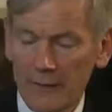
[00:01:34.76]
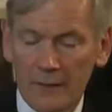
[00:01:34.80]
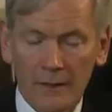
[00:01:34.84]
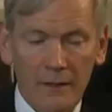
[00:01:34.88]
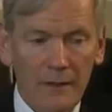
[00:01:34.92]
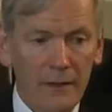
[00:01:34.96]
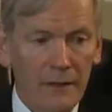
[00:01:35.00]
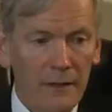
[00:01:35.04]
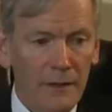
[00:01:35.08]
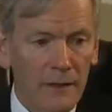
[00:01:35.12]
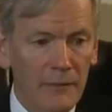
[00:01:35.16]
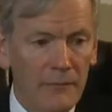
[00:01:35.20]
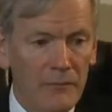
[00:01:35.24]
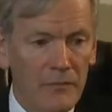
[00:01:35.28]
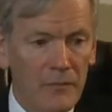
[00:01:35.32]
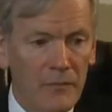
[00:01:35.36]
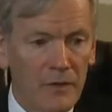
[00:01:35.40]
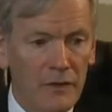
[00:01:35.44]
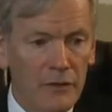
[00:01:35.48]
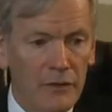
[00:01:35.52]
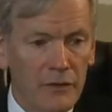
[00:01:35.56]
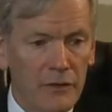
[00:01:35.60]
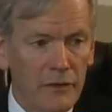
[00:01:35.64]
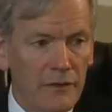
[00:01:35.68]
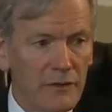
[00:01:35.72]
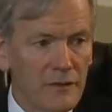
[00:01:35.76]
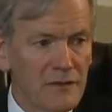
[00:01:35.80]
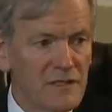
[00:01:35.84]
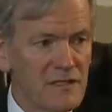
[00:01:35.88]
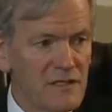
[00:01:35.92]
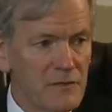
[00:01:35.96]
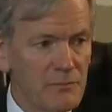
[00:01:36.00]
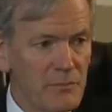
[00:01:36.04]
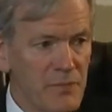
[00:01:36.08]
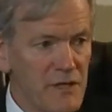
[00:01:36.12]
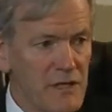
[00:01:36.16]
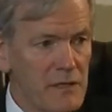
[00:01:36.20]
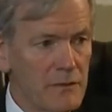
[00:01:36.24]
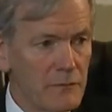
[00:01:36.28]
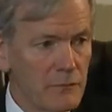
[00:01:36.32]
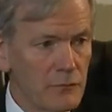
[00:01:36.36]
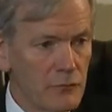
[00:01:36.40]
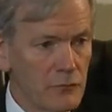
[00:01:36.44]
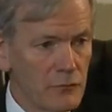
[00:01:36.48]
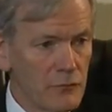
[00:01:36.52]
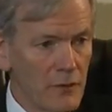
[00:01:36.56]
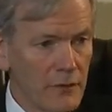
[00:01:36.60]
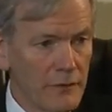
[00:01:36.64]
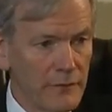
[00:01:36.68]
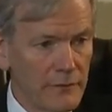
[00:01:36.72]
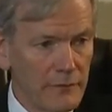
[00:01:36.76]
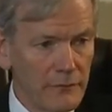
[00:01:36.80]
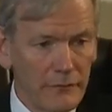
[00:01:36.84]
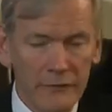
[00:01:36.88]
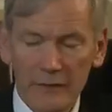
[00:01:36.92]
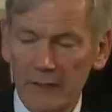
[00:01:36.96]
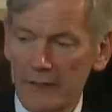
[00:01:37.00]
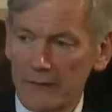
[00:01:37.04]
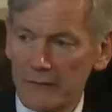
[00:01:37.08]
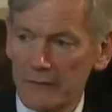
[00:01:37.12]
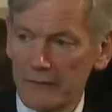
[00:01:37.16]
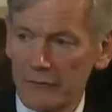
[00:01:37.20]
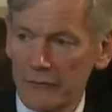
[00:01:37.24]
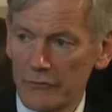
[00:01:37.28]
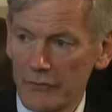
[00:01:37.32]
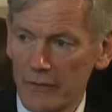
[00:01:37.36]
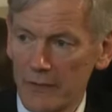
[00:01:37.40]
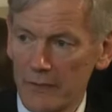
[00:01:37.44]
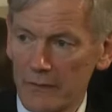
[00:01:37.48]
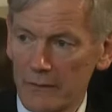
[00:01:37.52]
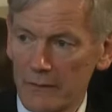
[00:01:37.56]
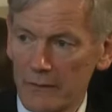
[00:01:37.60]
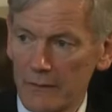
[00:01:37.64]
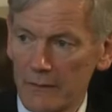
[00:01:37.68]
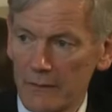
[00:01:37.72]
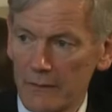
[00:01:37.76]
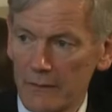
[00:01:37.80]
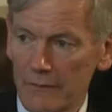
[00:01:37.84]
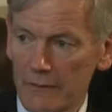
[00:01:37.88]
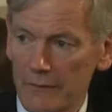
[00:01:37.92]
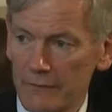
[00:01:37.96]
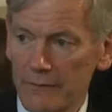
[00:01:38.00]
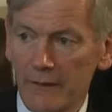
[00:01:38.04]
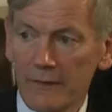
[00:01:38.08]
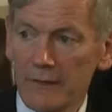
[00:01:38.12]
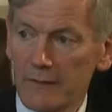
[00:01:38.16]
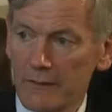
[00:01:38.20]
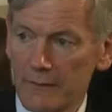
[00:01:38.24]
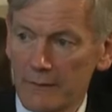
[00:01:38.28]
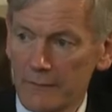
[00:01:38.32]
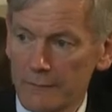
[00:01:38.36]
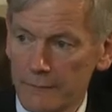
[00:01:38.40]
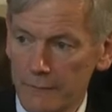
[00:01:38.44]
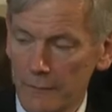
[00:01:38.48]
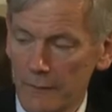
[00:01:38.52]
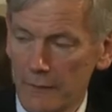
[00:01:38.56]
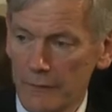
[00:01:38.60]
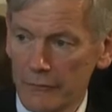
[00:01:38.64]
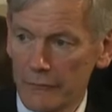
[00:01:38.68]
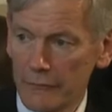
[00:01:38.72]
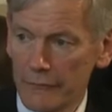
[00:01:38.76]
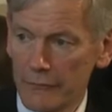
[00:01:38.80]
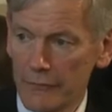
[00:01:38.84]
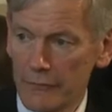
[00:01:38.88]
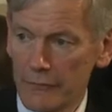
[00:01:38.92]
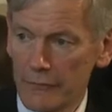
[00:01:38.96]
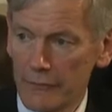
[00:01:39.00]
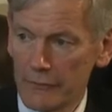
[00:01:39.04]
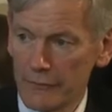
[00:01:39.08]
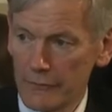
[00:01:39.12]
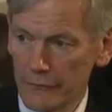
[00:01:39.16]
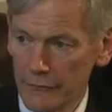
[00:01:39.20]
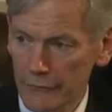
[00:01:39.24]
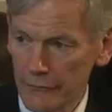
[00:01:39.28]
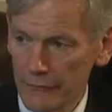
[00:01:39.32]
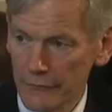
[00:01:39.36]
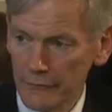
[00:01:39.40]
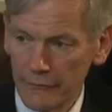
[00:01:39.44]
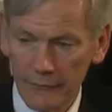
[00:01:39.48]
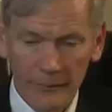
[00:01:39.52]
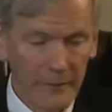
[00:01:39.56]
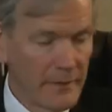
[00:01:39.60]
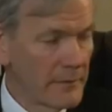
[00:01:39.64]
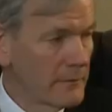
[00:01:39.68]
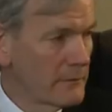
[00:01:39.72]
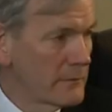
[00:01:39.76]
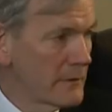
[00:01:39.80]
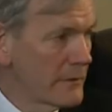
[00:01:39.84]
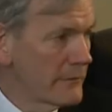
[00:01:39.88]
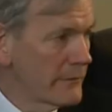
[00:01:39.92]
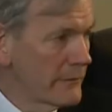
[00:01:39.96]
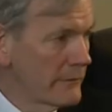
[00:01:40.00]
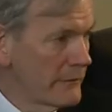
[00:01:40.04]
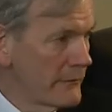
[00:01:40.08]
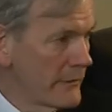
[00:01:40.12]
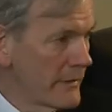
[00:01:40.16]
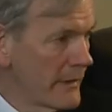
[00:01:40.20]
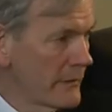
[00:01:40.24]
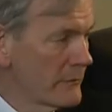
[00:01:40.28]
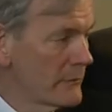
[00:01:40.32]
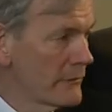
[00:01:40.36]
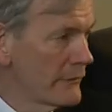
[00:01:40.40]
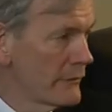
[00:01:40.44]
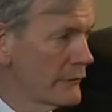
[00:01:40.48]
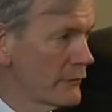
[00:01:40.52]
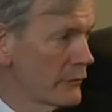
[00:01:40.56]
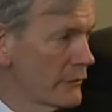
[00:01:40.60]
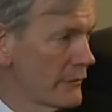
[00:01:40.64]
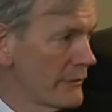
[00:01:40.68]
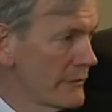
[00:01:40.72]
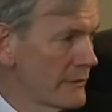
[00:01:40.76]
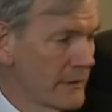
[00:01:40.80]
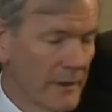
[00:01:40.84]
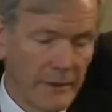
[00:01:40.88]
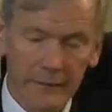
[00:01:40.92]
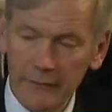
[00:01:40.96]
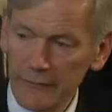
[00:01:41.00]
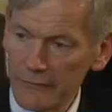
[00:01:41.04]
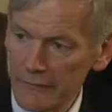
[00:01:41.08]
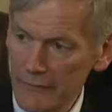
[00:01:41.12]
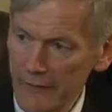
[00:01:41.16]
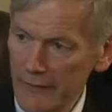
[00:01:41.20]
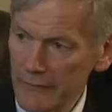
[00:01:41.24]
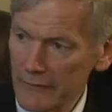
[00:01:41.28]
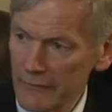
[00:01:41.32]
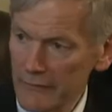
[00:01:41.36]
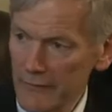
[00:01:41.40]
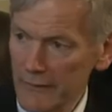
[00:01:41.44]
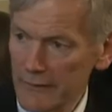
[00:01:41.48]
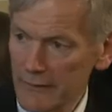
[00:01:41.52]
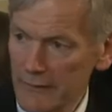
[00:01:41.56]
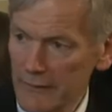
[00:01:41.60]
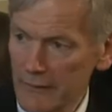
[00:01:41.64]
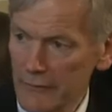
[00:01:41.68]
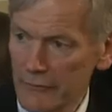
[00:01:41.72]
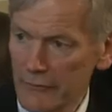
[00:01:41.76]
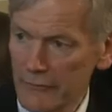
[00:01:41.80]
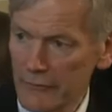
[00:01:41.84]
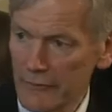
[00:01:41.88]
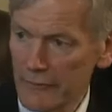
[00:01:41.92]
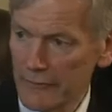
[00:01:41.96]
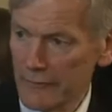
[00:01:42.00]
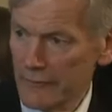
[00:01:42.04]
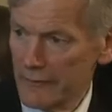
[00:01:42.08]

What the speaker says: The speed of growth of debt in China is, if anything, faster than the sort of speed of growth of debt we saw in the United States and other countries